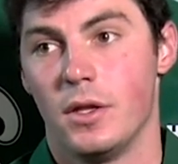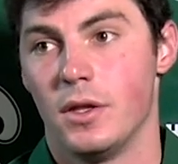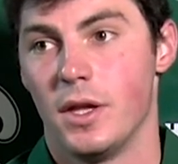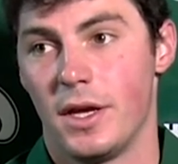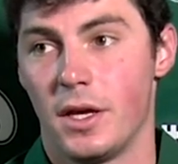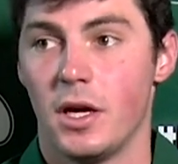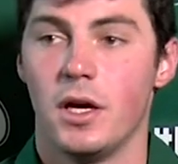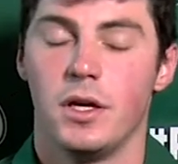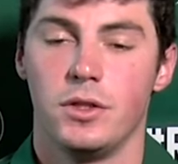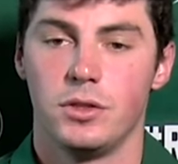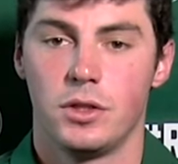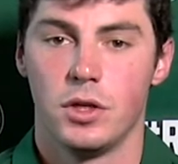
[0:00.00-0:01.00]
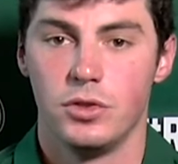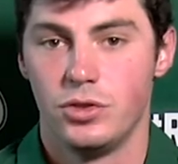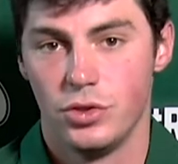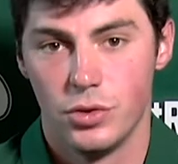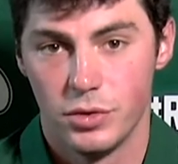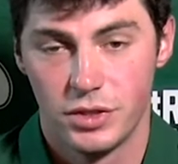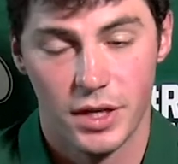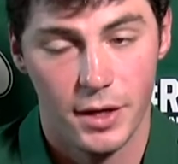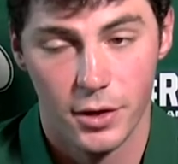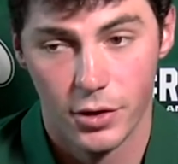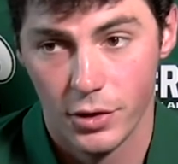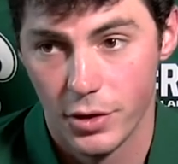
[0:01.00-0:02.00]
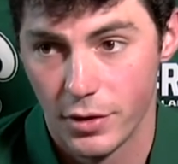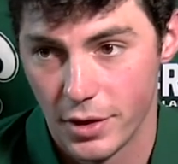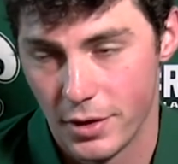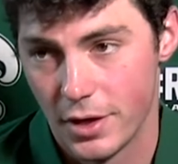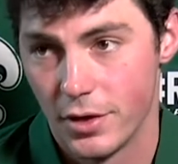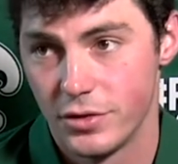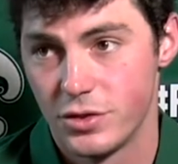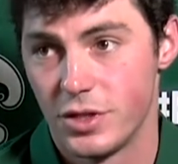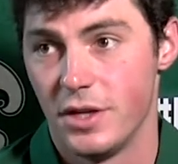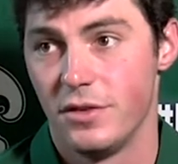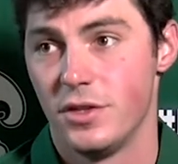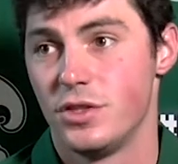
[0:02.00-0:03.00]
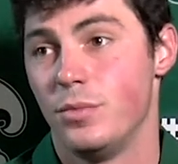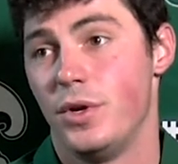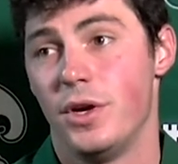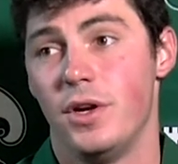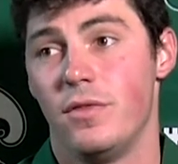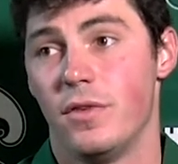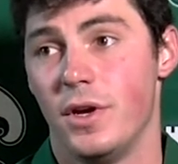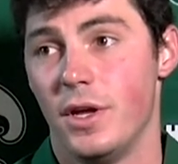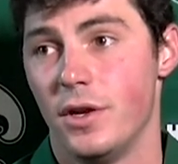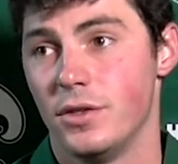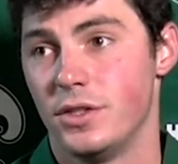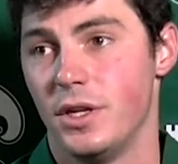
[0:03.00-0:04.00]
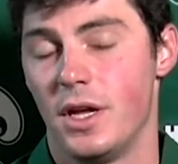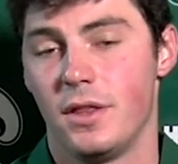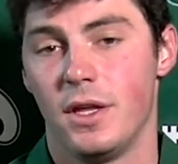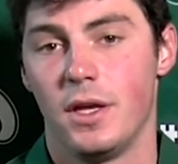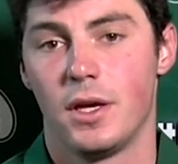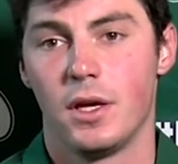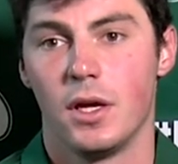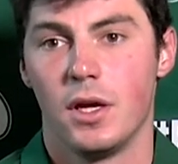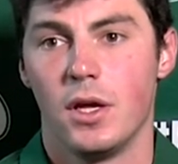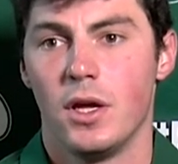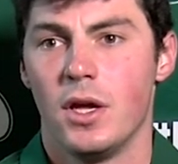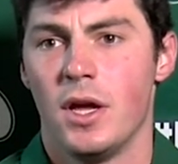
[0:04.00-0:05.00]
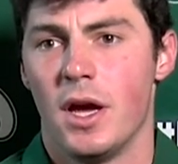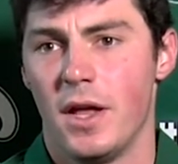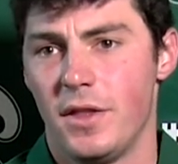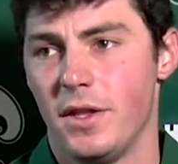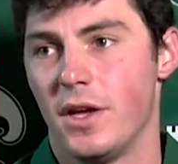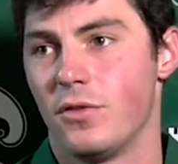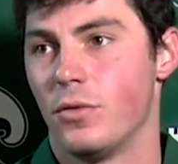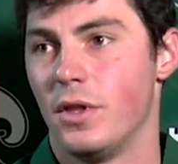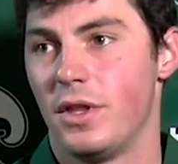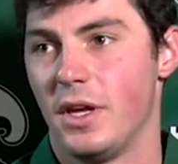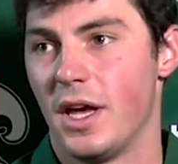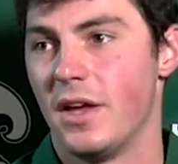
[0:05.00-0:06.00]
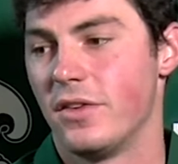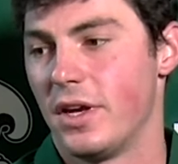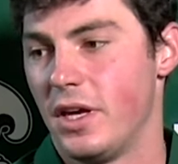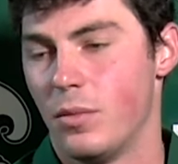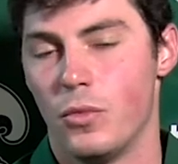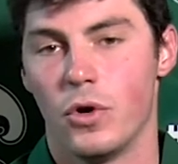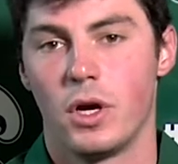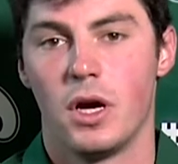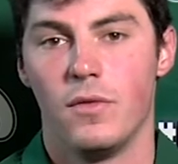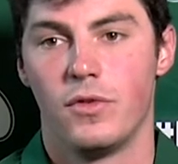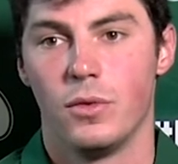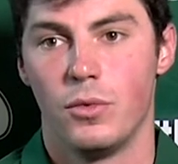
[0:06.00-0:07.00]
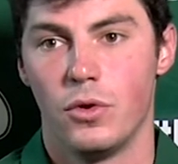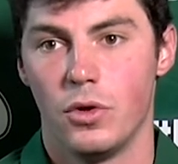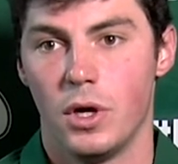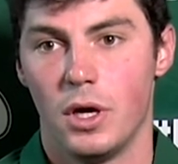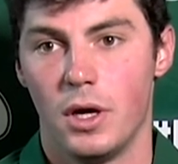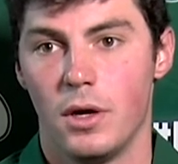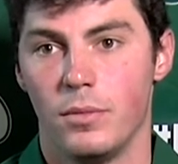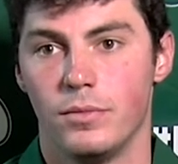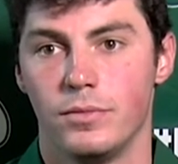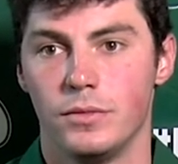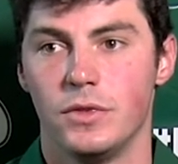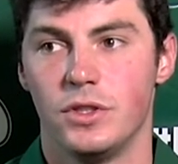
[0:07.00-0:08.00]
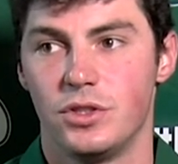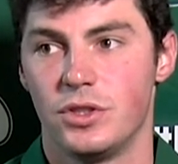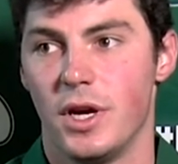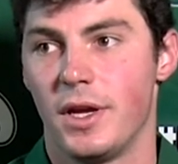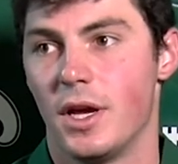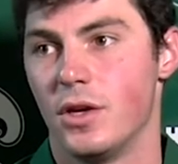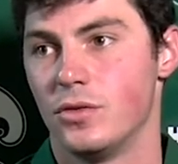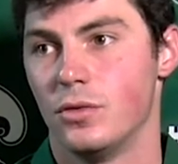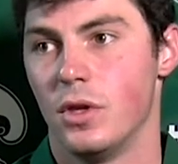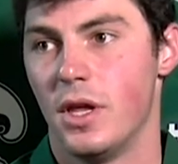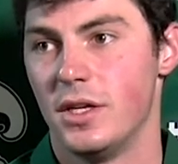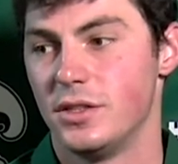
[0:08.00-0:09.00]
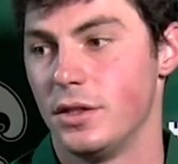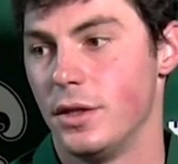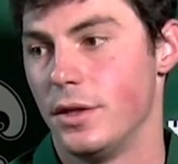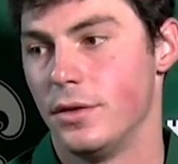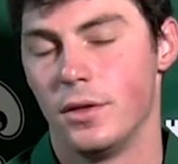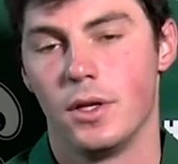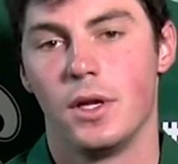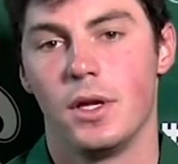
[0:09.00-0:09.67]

like Coach Jewett was saying earlier, there is a transition period for hitters, and I think that's one thing. As I get more comfortable, the strikeouts will lessen, and